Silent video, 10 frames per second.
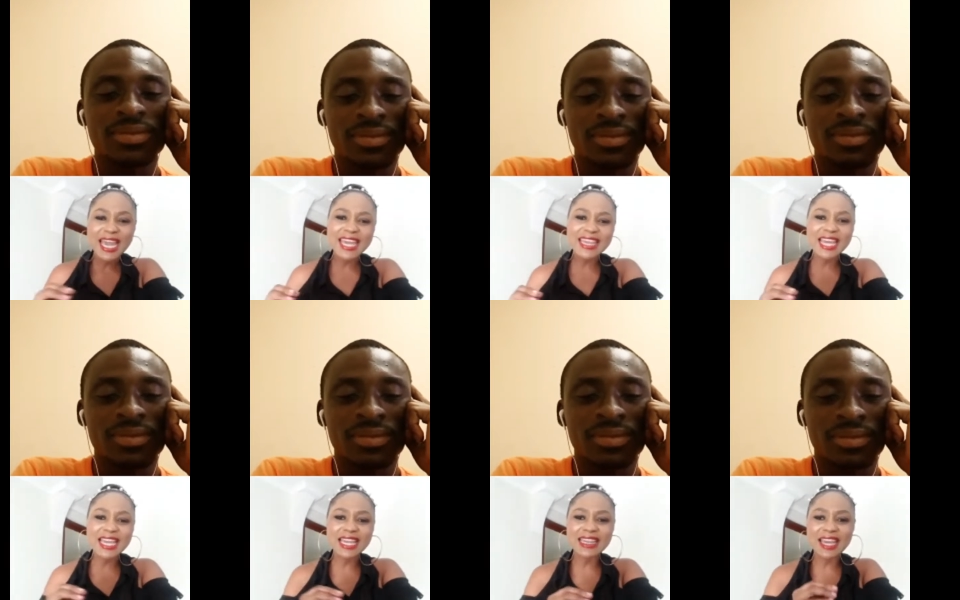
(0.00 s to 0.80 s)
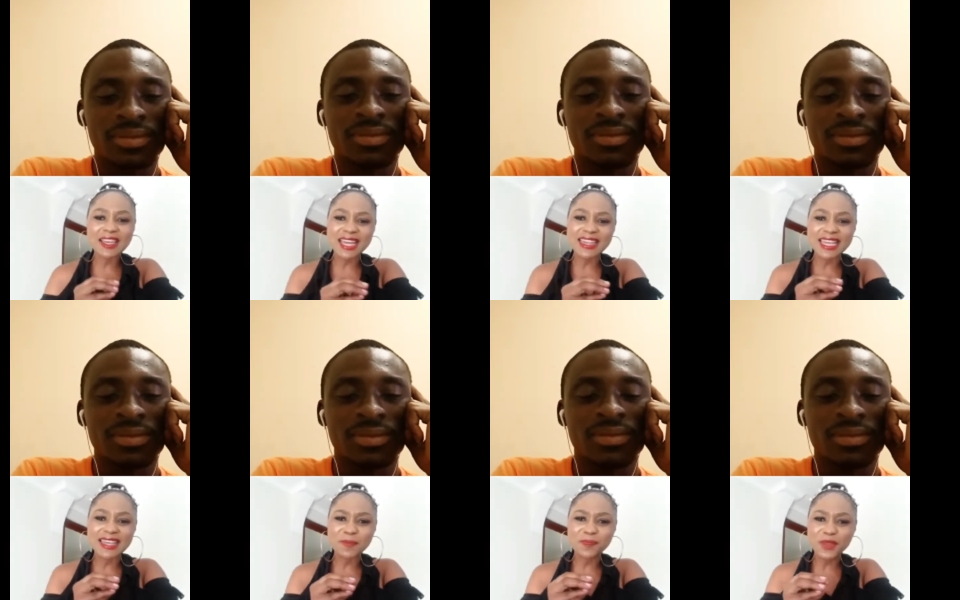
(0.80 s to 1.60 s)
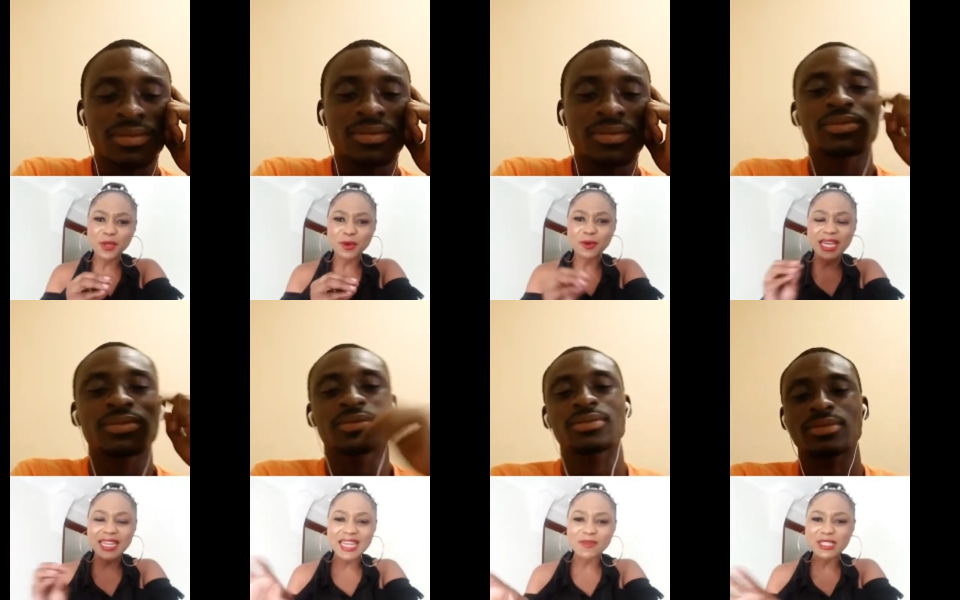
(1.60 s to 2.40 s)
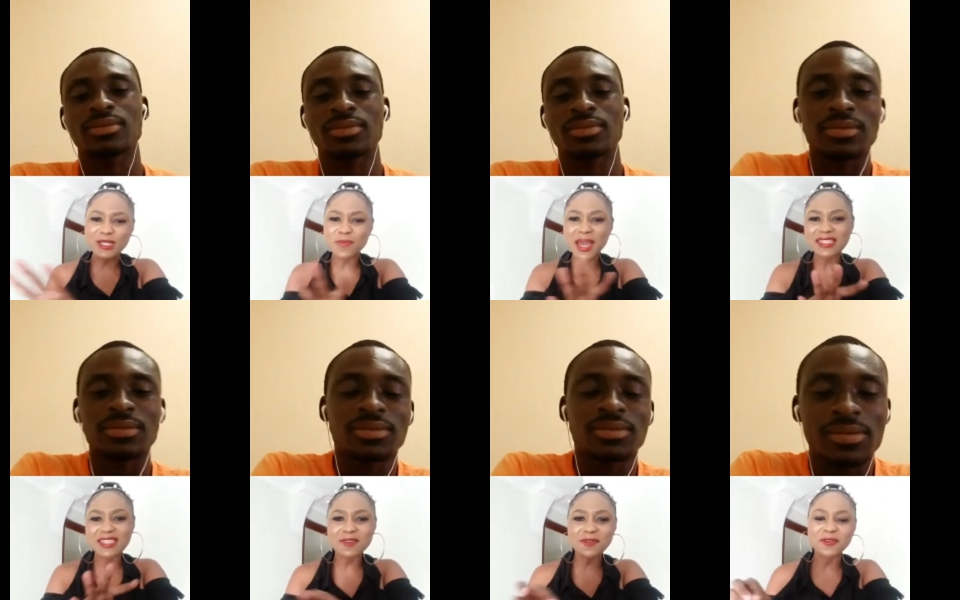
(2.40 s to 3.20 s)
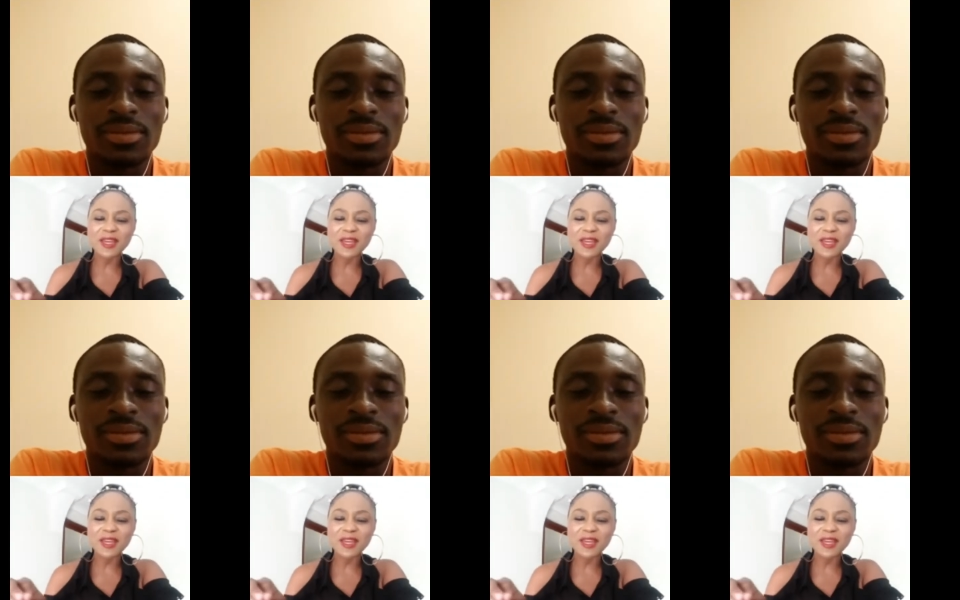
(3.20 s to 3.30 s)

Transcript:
Speaker 1: in the in the in the you know in the respective